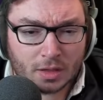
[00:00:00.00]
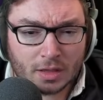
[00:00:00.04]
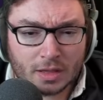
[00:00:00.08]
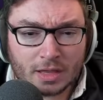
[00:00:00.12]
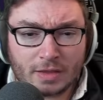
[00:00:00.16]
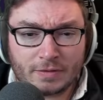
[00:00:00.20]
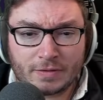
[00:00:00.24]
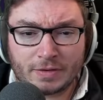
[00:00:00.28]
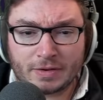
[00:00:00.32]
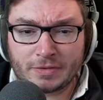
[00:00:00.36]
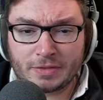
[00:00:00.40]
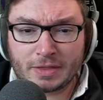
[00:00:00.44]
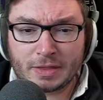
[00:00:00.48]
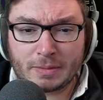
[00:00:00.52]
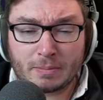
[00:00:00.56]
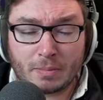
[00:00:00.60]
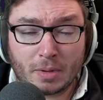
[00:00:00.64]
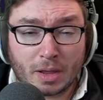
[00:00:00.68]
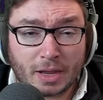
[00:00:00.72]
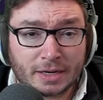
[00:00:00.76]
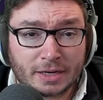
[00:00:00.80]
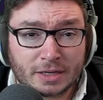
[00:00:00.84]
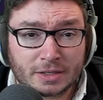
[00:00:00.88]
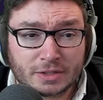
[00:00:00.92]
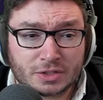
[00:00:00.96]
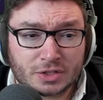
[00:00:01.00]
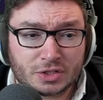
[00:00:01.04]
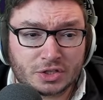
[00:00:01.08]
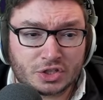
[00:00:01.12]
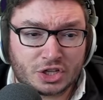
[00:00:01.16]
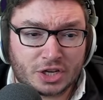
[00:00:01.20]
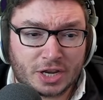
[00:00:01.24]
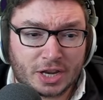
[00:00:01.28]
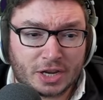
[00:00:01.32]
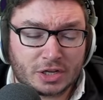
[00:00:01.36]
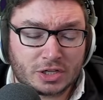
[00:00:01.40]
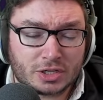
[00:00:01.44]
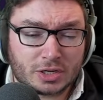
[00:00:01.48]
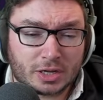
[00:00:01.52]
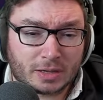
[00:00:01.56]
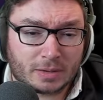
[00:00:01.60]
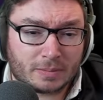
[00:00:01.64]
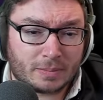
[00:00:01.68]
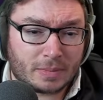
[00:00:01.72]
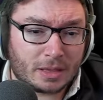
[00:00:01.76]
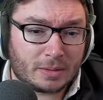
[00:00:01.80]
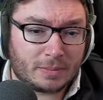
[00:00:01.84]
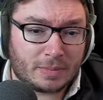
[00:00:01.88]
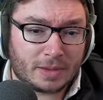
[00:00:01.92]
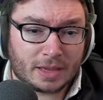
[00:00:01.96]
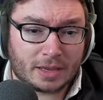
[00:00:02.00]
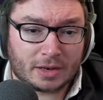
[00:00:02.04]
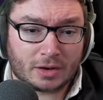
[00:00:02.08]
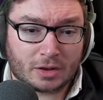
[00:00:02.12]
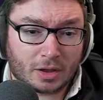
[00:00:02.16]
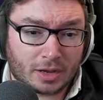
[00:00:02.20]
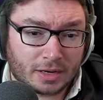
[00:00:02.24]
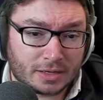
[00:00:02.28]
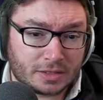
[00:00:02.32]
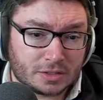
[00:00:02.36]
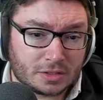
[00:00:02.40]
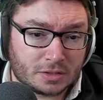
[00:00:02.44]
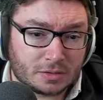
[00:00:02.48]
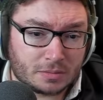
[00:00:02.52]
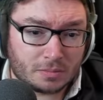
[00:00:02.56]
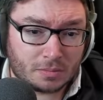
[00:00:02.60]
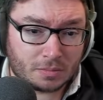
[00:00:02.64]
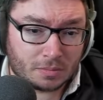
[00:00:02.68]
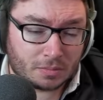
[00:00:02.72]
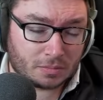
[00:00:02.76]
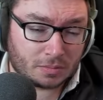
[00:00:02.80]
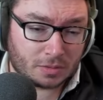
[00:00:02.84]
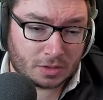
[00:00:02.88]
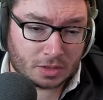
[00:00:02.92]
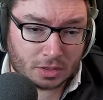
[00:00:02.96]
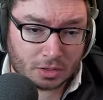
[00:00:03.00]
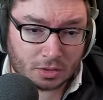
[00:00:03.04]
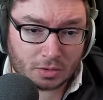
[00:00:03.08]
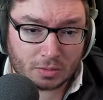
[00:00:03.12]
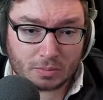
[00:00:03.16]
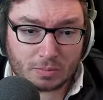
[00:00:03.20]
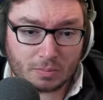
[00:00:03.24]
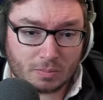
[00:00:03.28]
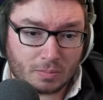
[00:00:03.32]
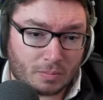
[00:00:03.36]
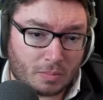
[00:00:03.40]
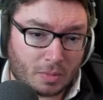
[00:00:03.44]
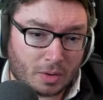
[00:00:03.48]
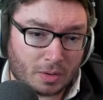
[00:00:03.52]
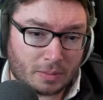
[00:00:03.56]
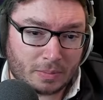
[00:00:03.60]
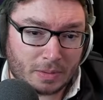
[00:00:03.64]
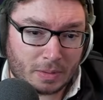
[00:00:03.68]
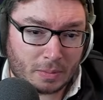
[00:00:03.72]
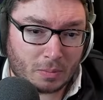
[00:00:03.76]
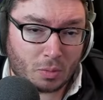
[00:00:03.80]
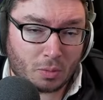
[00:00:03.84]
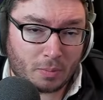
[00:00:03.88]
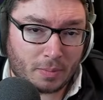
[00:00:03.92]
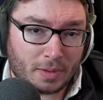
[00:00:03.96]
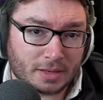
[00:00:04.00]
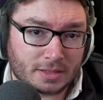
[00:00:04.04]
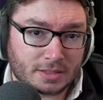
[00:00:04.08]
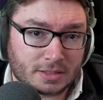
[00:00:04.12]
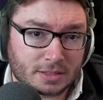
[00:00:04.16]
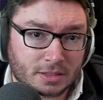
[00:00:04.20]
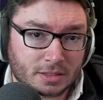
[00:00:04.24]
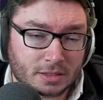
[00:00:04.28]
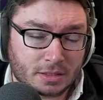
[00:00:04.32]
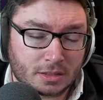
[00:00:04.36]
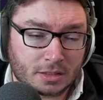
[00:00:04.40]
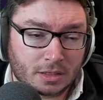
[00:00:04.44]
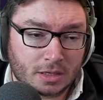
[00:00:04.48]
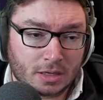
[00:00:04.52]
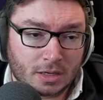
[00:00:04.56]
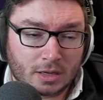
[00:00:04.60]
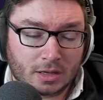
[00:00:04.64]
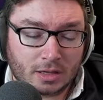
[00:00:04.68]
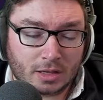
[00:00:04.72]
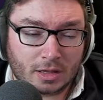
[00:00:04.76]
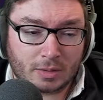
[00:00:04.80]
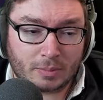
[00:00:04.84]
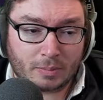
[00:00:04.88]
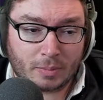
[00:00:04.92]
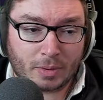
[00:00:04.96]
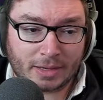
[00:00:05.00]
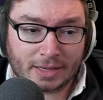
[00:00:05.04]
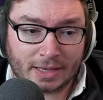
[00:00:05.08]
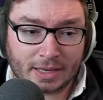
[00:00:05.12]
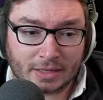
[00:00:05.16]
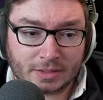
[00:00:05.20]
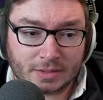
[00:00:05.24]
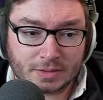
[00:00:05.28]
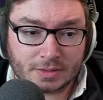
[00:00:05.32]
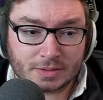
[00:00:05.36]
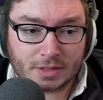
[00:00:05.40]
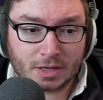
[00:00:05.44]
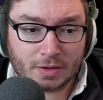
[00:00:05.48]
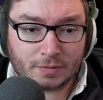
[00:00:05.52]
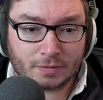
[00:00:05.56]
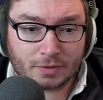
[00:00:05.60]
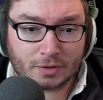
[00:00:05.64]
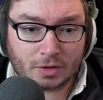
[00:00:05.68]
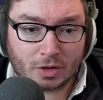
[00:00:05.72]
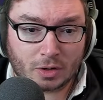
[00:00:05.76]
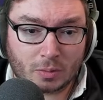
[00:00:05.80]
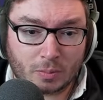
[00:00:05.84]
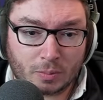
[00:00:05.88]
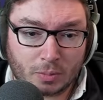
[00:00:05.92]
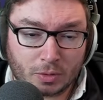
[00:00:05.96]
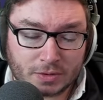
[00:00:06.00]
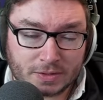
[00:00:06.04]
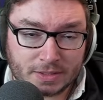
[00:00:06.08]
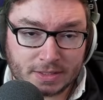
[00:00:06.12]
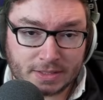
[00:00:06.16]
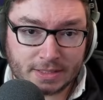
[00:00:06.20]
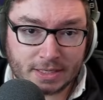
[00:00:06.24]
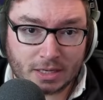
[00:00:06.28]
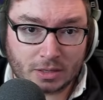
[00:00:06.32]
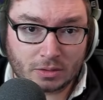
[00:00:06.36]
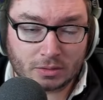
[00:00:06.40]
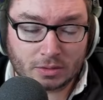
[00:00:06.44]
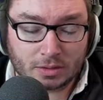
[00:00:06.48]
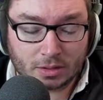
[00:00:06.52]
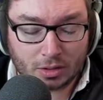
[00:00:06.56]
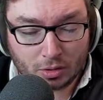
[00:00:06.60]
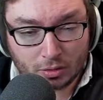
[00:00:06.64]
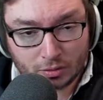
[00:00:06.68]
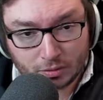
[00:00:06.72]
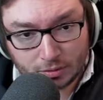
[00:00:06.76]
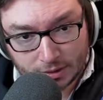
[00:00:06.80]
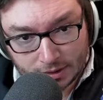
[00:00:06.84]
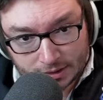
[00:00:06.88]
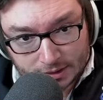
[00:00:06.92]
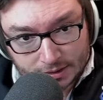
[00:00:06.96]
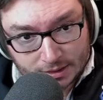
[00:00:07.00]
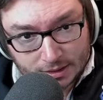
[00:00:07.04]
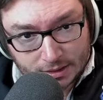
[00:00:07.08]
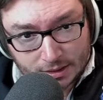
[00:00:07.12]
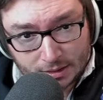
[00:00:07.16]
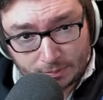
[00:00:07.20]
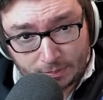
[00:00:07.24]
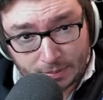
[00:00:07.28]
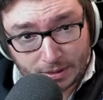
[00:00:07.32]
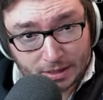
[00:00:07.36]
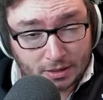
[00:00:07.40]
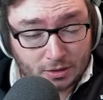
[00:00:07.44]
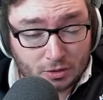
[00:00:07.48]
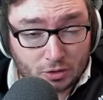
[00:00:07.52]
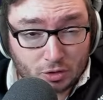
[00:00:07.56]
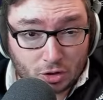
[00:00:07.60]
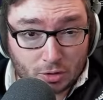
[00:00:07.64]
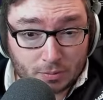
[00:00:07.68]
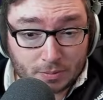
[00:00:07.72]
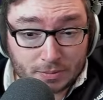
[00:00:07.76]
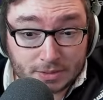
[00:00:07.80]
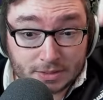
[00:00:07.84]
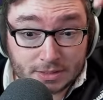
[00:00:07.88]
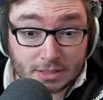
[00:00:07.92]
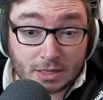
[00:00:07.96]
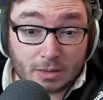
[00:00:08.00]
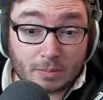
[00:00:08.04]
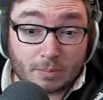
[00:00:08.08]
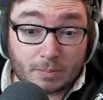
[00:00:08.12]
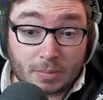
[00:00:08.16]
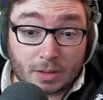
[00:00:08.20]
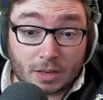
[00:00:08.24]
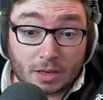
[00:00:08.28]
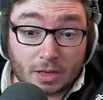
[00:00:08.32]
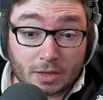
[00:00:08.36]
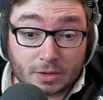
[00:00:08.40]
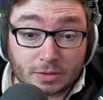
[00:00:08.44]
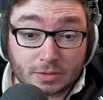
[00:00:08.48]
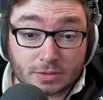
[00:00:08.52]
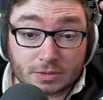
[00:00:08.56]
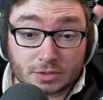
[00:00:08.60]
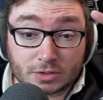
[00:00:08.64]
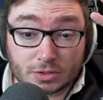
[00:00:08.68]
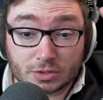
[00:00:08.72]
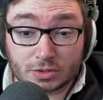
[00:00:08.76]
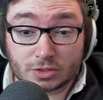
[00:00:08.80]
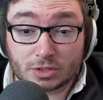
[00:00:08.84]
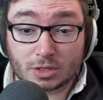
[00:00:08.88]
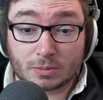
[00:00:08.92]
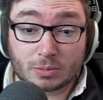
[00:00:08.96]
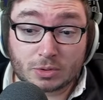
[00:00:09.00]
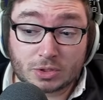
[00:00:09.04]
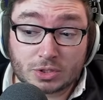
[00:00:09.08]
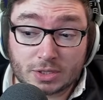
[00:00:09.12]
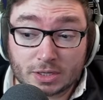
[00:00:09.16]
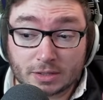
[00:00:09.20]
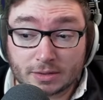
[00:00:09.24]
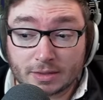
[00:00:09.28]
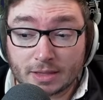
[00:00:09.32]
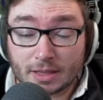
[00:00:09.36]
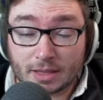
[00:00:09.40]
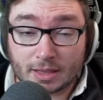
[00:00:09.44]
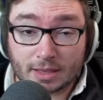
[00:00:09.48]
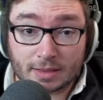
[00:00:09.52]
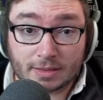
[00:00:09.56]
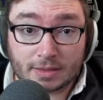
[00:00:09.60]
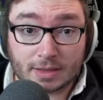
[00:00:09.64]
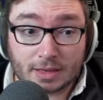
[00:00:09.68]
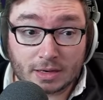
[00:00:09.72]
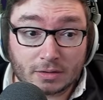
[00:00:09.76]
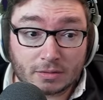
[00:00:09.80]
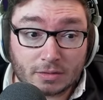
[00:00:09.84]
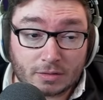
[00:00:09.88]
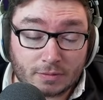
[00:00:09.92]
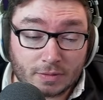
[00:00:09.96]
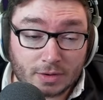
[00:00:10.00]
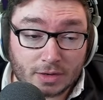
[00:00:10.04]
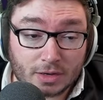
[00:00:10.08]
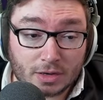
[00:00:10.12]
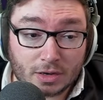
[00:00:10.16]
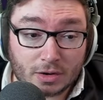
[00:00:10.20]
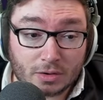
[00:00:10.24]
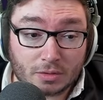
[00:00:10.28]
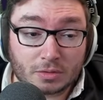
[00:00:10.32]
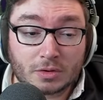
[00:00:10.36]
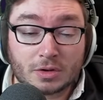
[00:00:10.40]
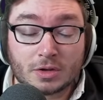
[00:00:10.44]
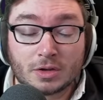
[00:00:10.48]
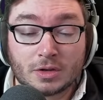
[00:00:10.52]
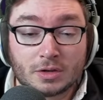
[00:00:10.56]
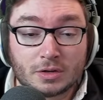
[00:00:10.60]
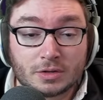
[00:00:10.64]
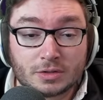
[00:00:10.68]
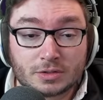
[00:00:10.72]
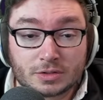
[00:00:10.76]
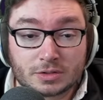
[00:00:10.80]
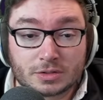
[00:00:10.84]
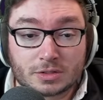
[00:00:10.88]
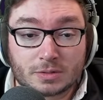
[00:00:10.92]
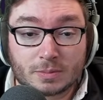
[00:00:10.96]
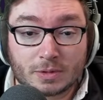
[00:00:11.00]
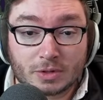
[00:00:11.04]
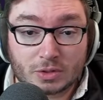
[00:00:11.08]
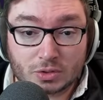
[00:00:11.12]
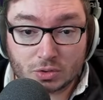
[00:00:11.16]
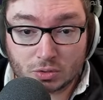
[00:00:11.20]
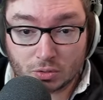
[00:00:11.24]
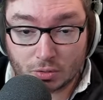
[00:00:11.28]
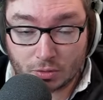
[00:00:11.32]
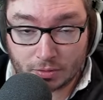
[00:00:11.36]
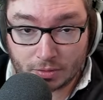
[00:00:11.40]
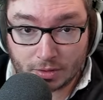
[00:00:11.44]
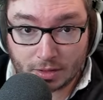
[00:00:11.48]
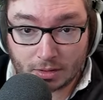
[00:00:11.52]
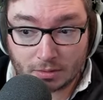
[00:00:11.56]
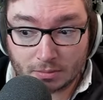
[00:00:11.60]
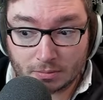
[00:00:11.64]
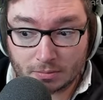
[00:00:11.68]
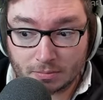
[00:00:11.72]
If anything minor does change, like maybe an item, you know, might be more meta that might get discovered, I'll put it down on the pinned comments down below. So just double check that at the end of the video, just to make sure on that.